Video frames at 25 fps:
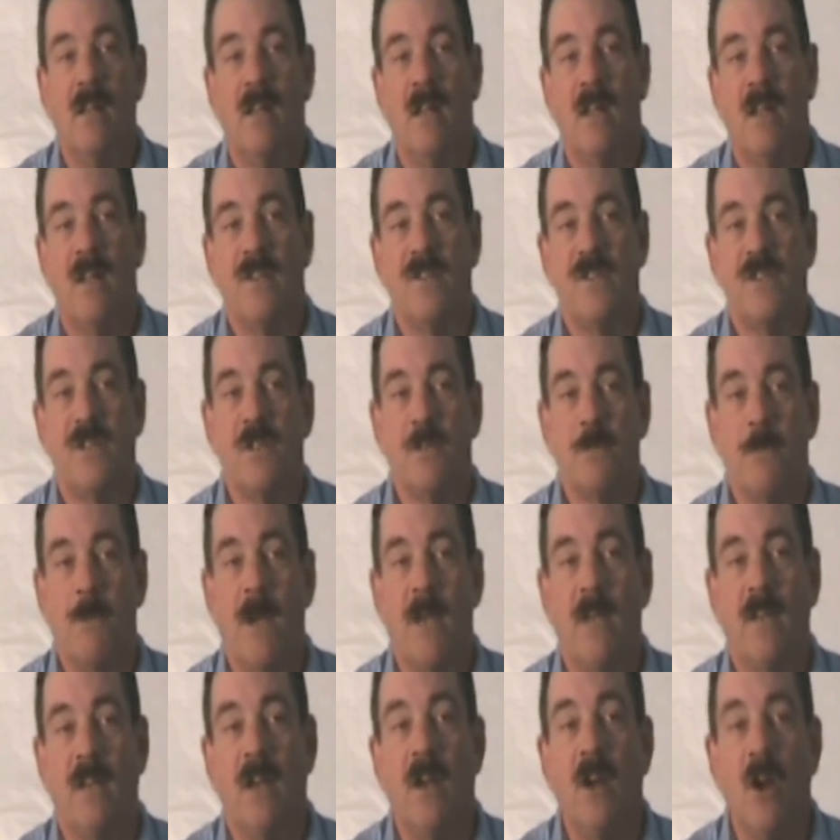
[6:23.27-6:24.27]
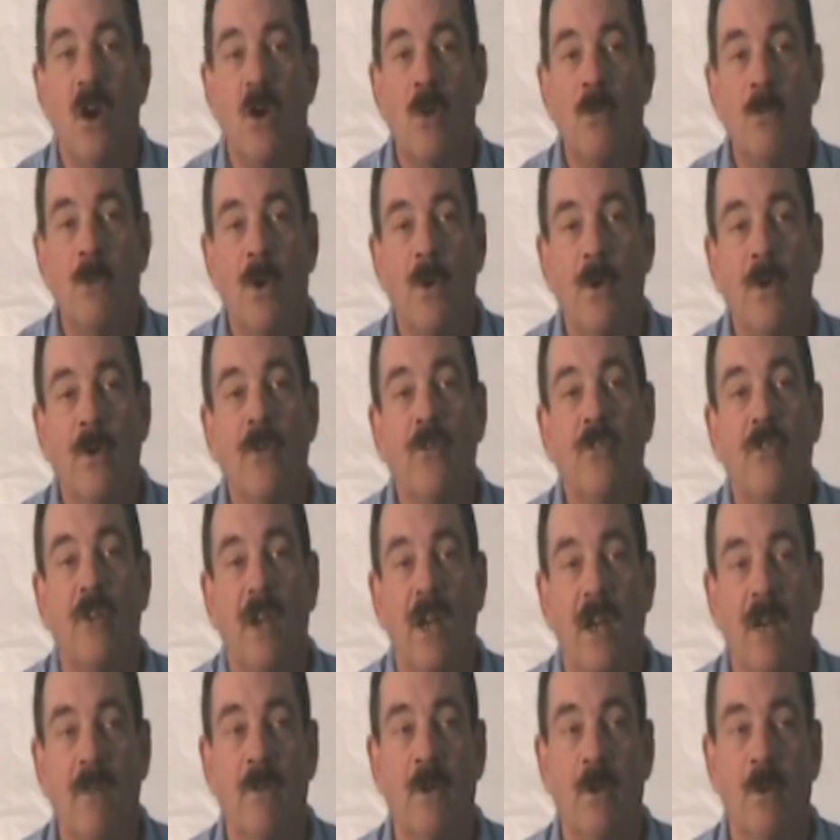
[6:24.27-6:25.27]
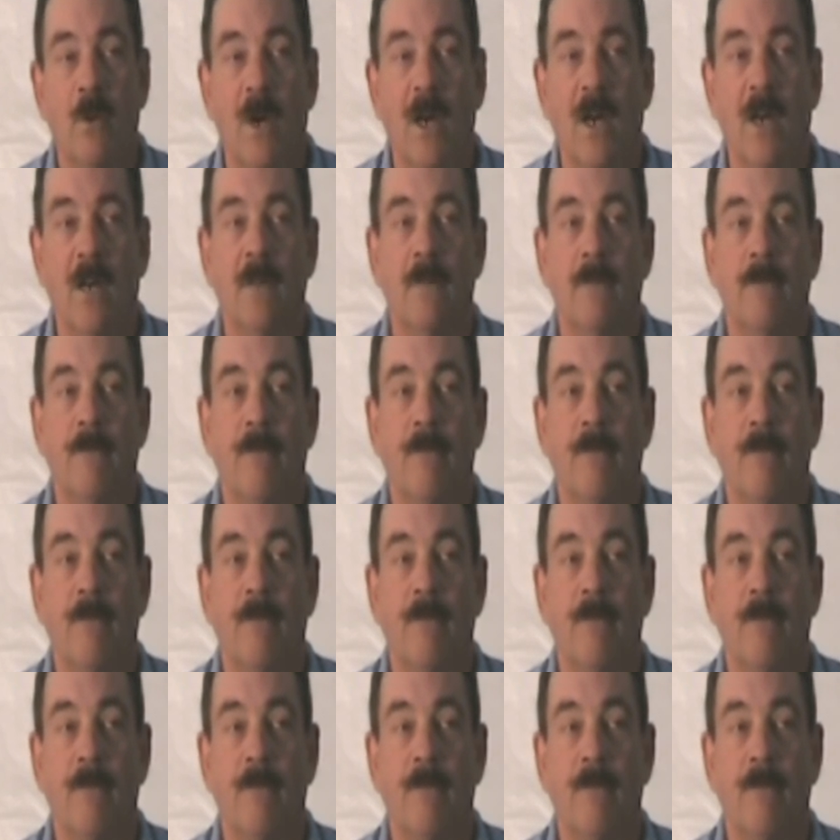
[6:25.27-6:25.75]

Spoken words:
unsuspecting homeowners everywhere.